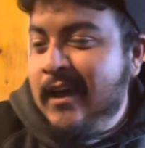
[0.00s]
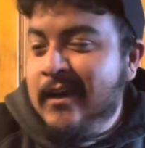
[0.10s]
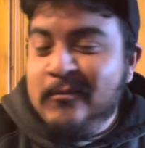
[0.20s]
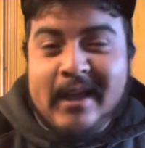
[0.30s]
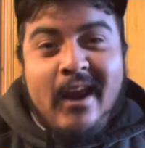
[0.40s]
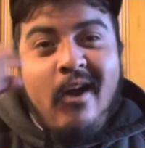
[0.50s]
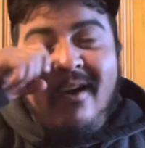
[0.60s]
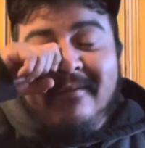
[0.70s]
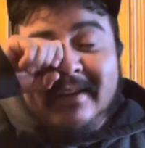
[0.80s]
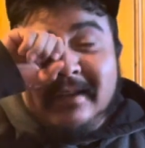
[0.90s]
We got a
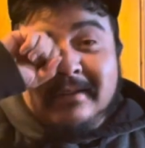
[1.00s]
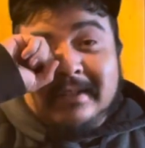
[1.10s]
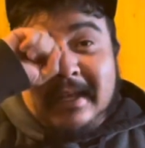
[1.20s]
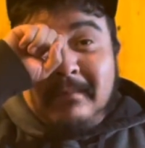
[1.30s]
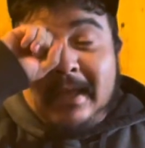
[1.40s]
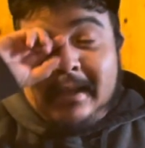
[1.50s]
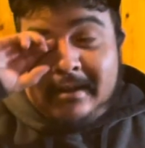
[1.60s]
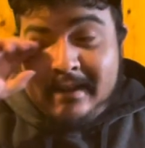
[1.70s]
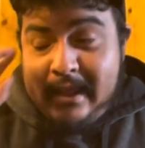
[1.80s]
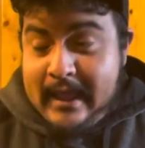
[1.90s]
haul video today, man,
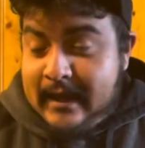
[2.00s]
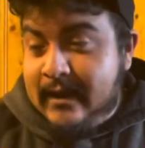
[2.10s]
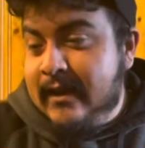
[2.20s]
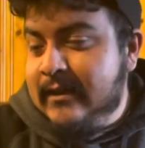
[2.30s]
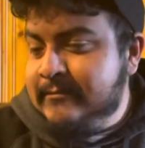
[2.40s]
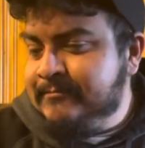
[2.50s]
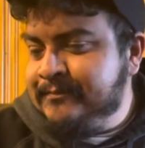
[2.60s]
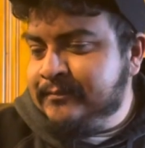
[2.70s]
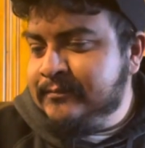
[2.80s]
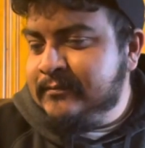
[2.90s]
and
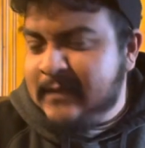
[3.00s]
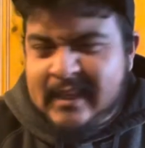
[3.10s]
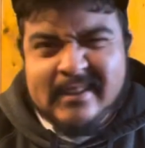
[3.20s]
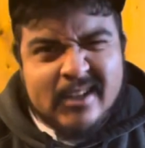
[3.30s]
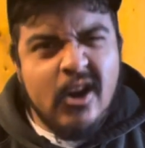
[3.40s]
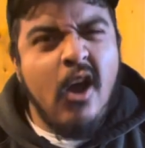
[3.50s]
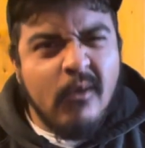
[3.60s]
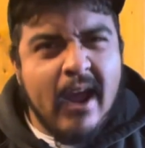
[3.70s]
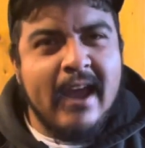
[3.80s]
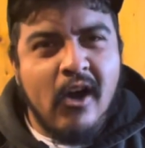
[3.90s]
it's an
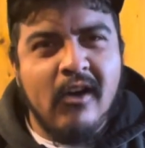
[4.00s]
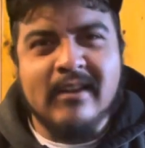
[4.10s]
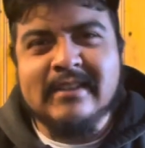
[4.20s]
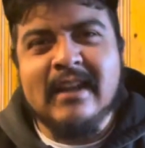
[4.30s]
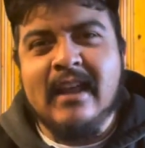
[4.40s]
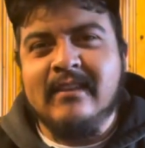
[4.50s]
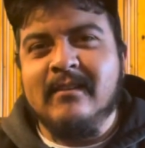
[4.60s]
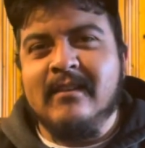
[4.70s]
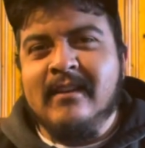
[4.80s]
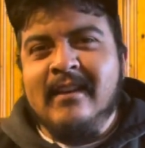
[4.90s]
alright haul. It's
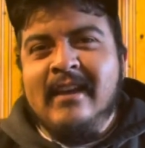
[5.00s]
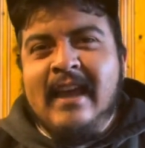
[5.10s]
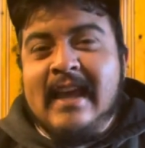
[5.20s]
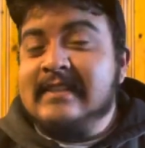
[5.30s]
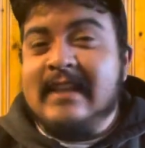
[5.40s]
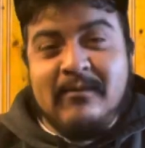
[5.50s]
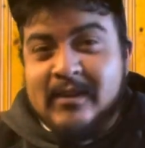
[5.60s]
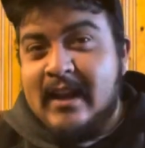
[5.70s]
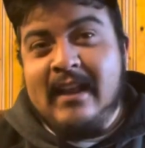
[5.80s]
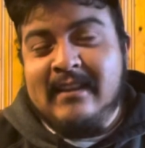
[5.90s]
definitely
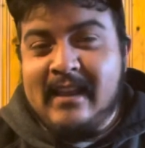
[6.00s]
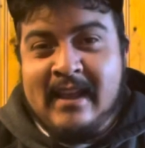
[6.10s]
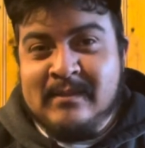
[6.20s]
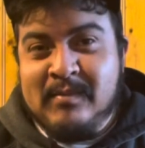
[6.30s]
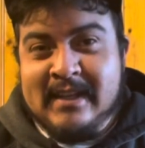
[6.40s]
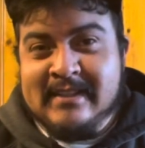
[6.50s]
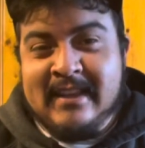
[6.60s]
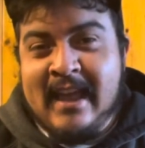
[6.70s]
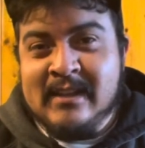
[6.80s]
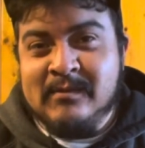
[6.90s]
not as big as the
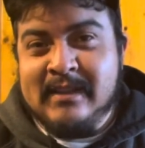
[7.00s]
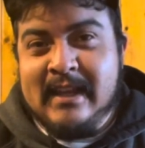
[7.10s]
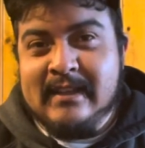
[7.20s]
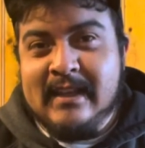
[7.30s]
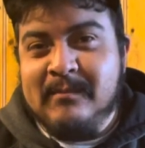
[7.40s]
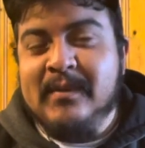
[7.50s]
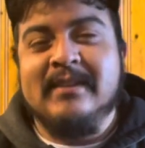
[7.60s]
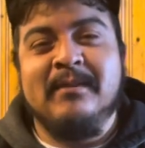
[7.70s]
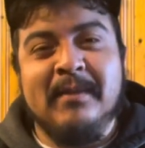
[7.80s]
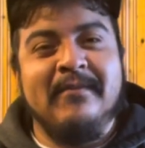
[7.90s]
last one that I did, but
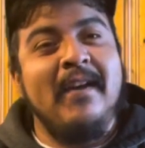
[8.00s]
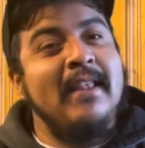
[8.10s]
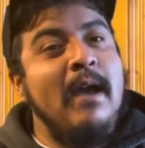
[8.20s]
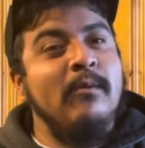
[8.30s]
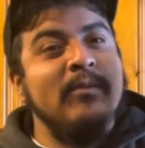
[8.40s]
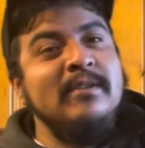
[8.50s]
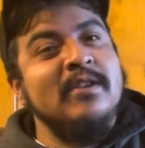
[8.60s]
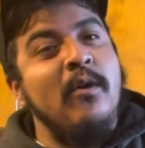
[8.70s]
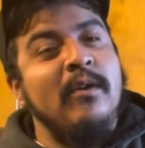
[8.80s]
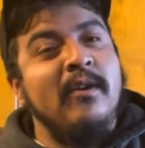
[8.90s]
to be fair, that one was
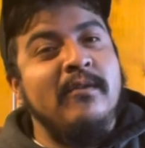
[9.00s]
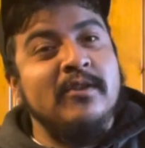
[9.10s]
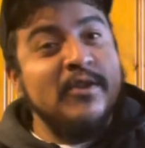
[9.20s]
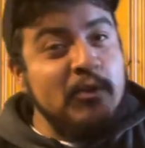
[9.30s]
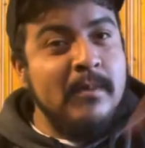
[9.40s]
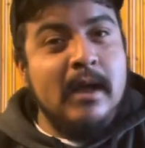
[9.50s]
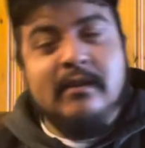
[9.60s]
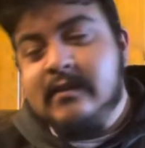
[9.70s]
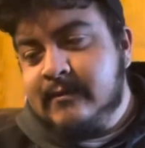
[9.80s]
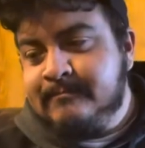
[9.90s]
going over 2
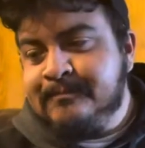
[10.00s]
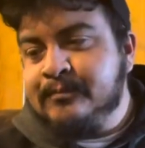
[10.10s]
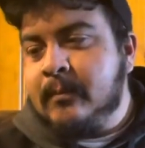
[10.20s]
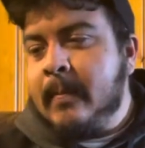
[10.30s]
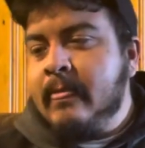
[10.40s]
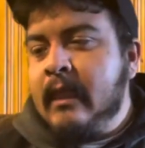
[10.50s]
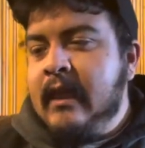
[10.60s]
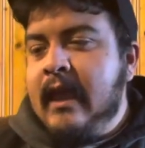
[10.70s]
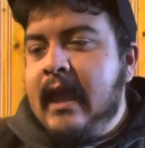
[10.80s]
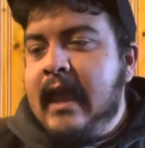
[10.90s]
months.
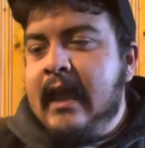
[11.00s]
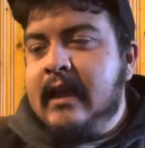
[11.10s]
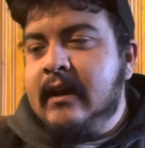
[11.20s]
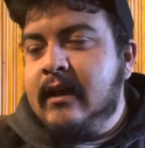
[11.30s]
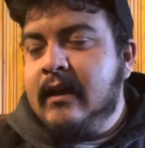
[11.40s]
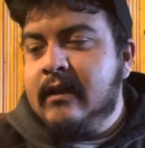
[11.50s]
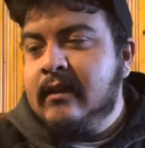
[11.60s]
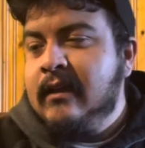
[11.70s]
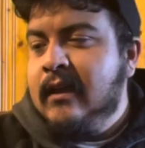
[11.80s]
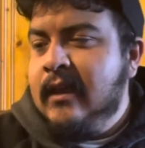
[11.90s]
And
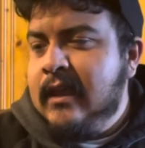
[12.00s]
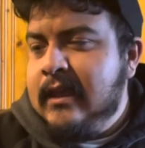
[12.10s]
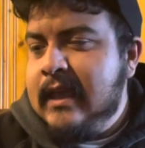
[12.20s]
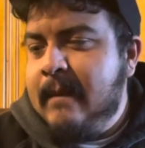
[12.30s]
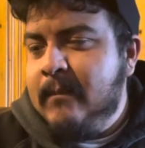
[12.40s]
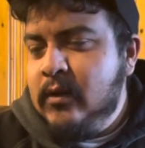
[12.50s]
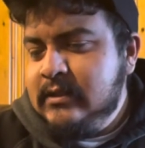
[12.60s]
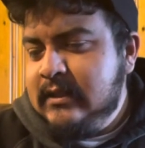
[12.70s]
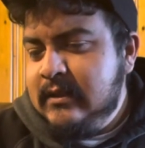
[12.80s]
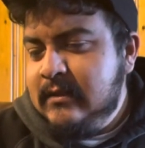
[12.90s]
yeah,
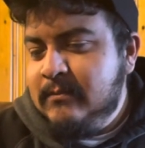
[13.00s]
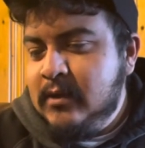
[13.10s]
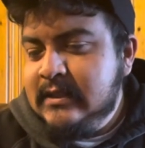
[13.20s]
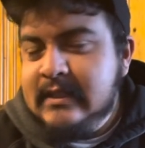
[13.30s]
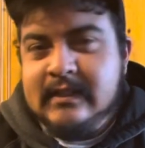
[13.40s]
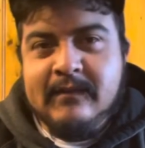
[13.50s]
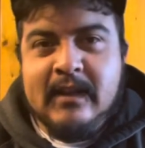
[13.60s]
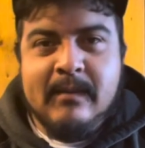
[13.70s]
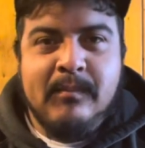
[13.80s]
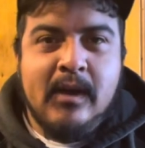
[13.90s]
most of the stuff that
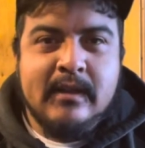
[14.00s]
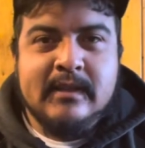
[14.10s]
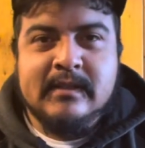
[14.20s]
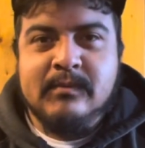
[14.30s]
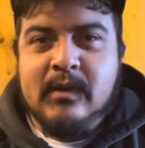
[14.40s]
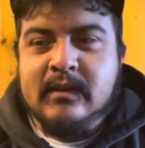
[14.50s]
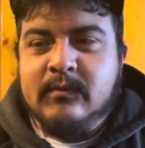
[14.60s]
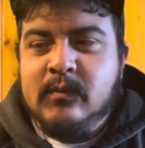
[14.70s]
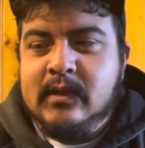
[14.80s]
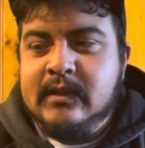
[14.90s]
I bought this
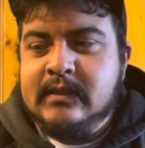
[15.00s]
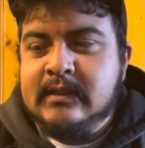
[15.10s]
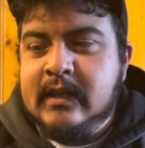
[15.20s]
month was